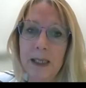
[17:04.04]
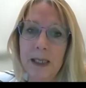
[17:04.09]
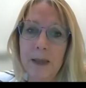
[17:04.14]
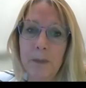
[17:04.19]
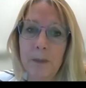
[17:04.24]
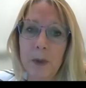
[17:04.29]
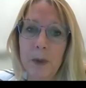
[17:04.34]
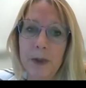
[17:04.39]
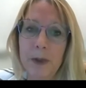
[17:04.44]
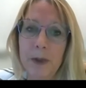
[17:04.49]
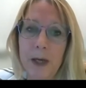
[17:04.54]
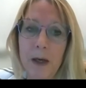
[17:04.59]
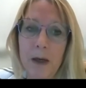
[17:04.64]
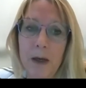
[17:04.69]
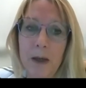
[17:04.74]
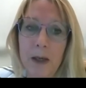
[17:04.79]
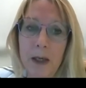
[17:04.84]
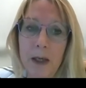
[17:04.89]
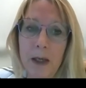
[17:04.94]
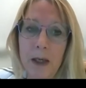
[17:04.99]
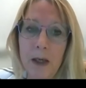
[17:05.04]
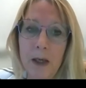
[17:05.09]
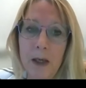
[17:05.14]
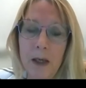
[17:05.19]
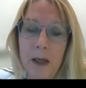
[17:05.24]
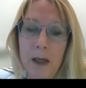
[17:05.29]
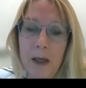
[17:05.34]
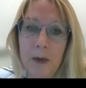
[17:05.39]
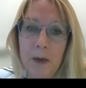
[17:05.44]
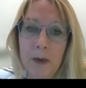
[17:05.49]
up with our
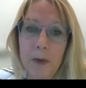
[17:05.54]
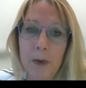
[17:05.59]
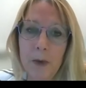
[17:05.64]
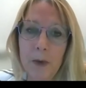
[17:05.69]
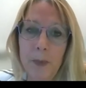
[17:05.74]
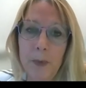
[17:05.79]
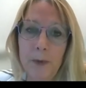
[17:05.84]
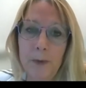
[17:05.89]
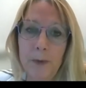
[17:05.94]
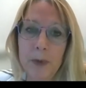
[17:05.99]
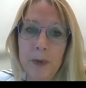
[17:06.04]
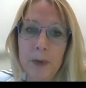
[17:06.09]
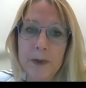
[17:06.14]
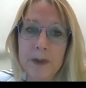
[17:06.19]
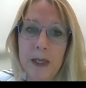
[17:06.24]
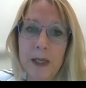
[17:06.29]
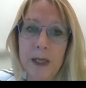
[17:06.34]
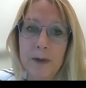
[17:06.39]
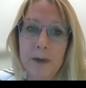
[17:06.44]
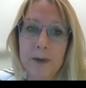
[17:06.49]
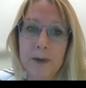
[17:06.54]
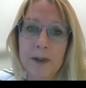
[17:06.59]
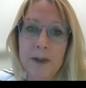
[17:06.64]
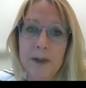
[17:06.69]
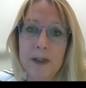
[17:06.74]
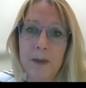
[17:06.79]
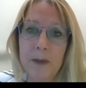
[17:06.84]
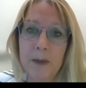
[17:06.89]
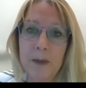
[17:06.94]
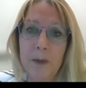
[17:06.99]
group of presenters and
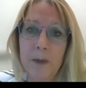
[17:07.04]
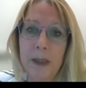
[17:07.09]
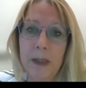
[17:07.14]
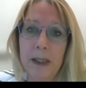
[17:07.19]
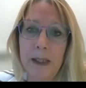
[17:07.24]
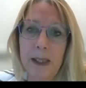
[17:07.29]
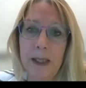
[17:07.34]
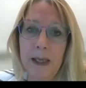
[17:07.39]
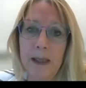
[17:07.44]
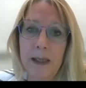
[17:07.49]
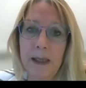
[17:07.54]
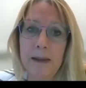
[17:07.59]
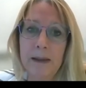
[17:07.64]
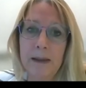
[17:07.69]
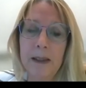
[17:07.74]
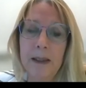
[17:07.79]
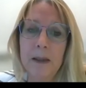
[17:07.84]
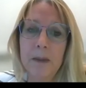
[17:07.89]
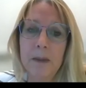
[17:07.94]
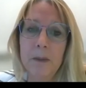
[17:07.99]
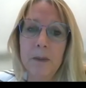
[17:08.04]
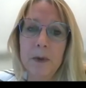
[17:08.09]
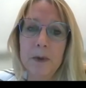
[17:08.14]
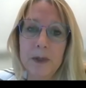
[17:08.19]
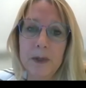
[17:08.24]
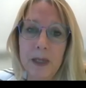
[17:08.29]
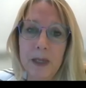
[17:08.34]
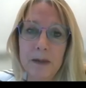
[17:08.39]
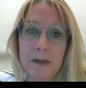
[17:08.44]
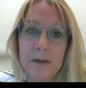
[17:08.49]
see what we can
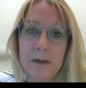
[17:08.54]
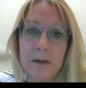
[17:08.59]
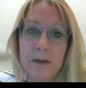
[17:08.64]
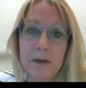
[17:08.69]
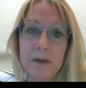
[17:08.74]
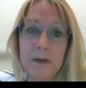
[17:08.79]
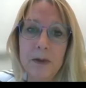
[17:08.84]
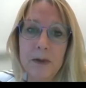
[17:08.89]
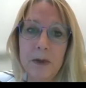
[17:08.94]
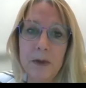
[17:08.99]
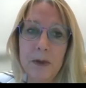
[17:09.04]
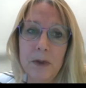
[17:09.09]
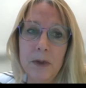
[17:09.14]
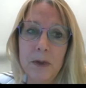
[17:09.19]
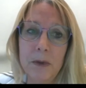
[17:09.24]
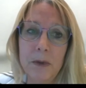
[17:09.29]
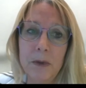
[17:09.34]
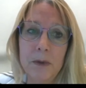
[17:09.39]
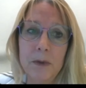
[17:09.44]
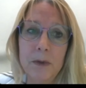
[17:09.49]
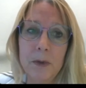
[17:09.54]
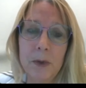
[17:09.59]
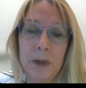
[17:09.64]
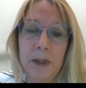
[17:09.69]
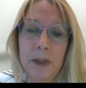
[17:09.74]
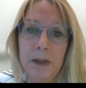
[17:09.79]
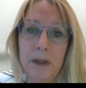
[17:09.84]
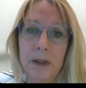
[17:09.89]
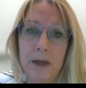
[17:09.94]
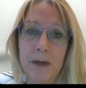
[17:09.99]
present to you
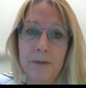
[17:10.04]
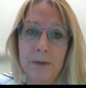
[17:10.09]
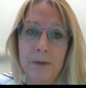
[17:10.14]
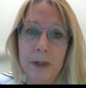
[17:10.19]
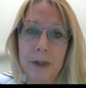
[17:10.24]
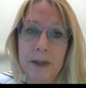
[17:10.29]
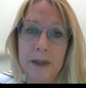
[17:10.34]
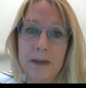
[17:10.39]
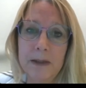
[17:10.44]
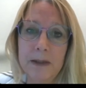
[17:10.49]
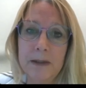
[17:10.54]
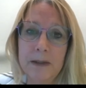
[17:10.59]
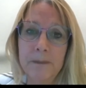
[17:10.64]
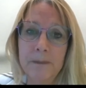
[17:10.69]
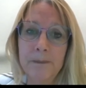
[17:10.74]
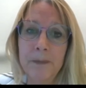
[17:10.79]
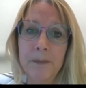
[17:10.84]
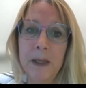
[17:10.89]
during the conference.